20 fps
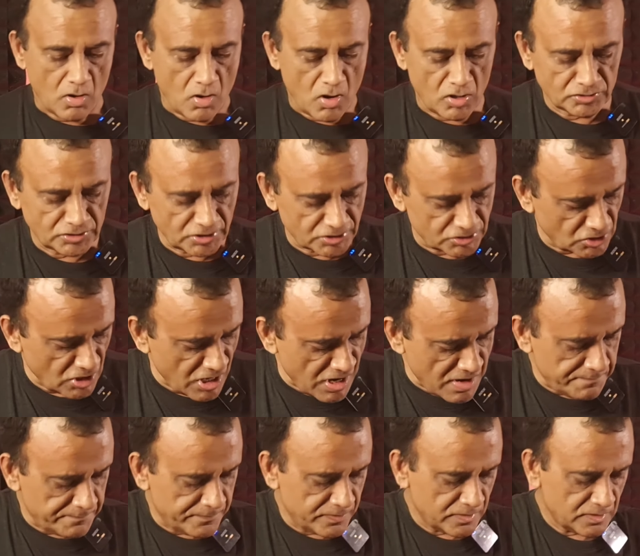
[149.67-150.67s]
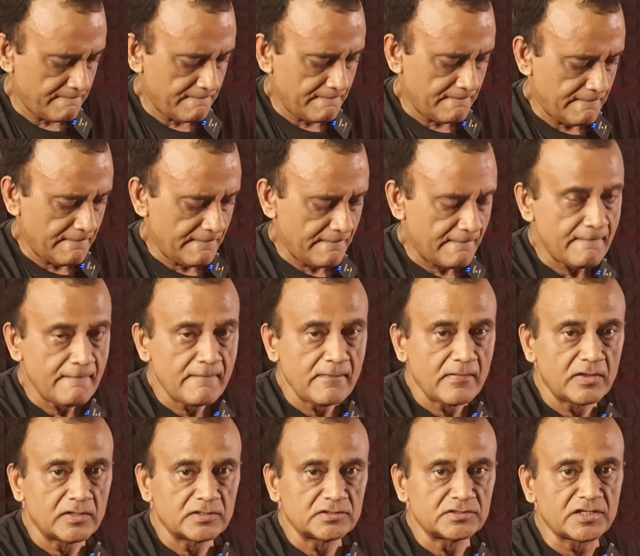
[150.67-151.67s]
On the top
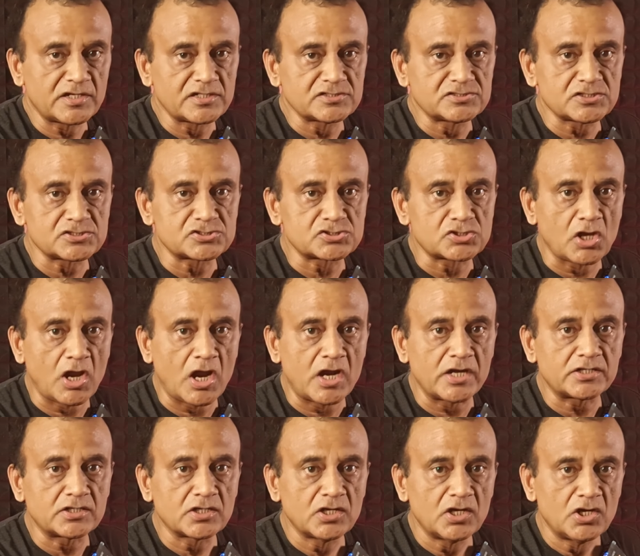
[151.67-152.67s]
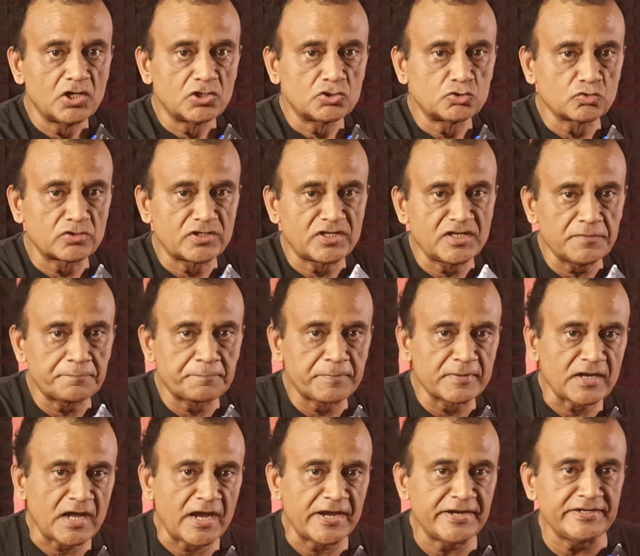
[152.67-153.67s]
there is a slot to keep
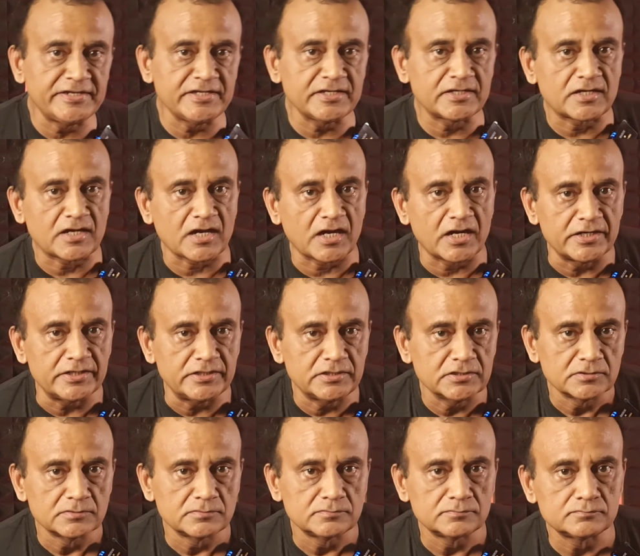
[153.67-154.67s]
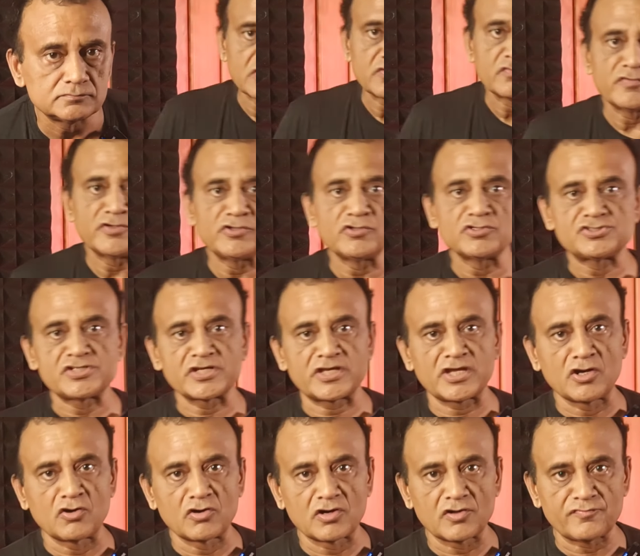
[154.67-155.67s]
an ID card when you're
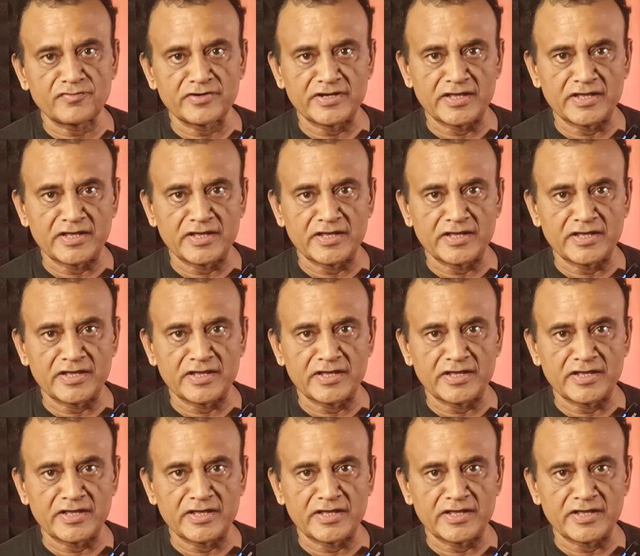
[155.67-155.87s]
checking out of an